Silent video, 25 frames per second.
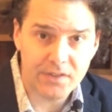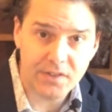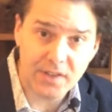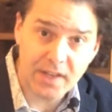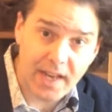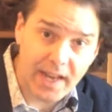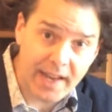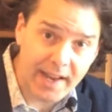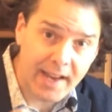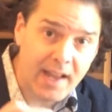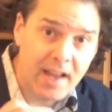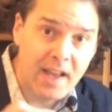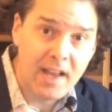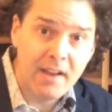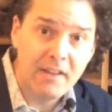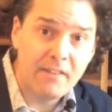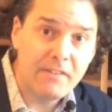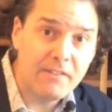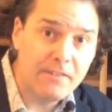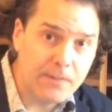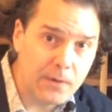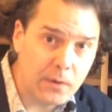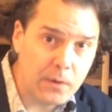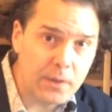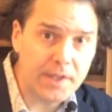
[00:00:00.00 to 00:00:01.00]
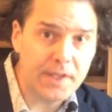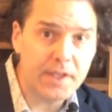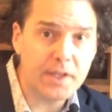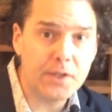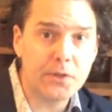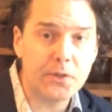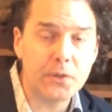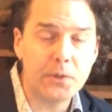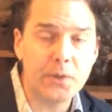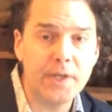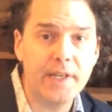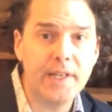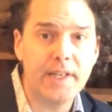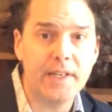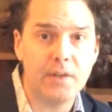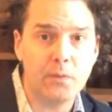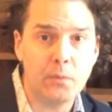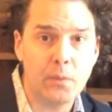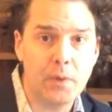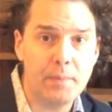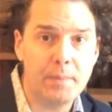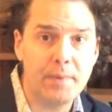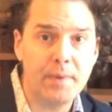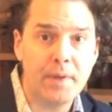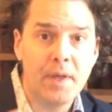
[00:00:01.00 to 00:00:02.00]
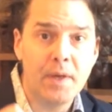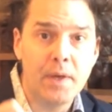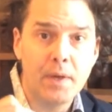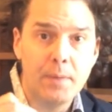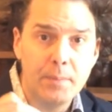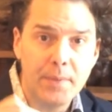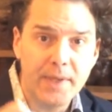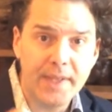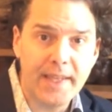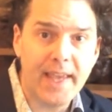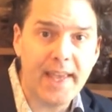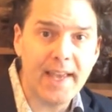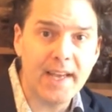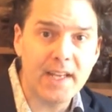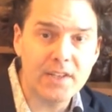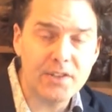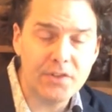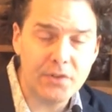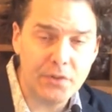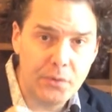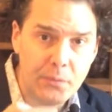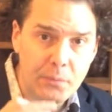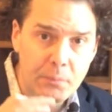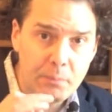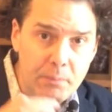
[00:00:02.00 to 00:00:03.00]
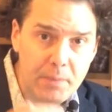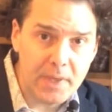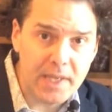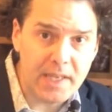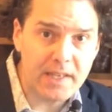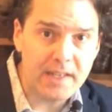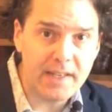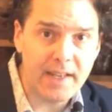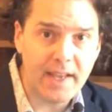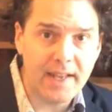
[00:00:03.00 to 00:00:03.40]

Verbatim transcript: And I fully agreed, and we began to meet,